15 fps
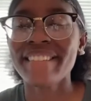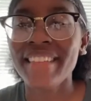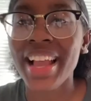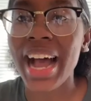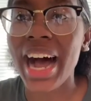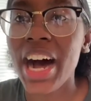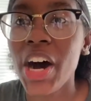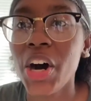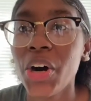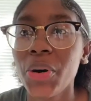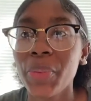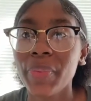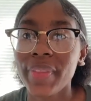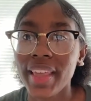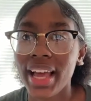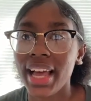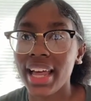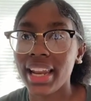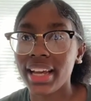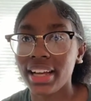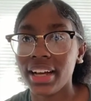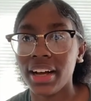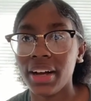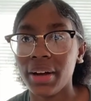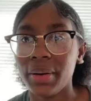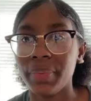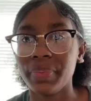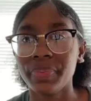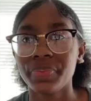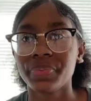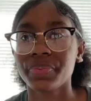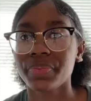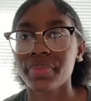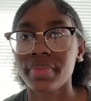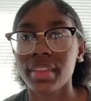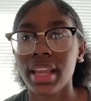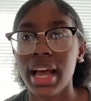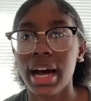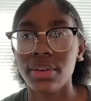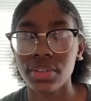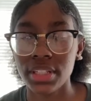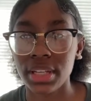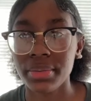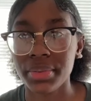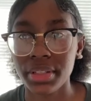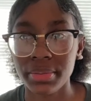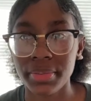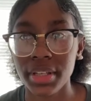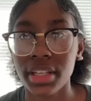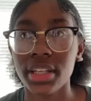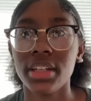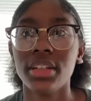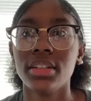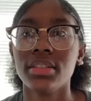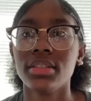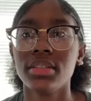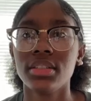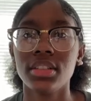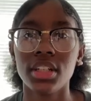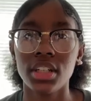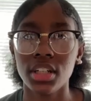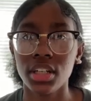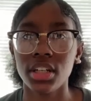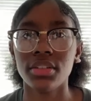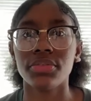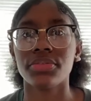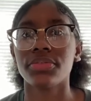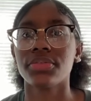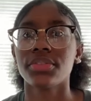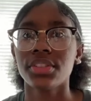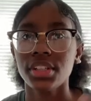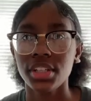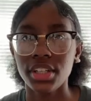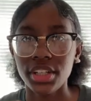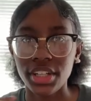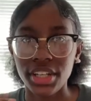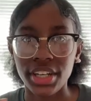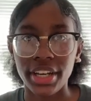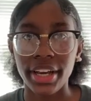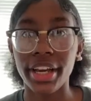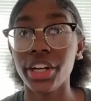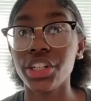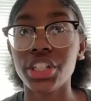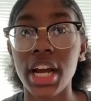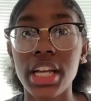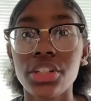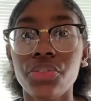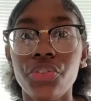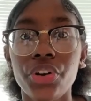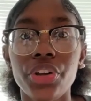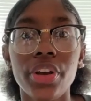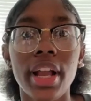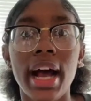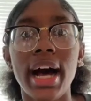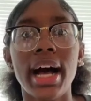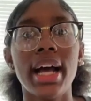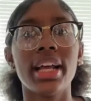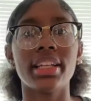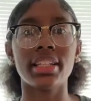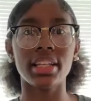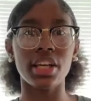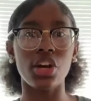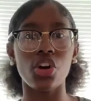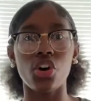I hope that I was able to be a good enough energizer for you guys.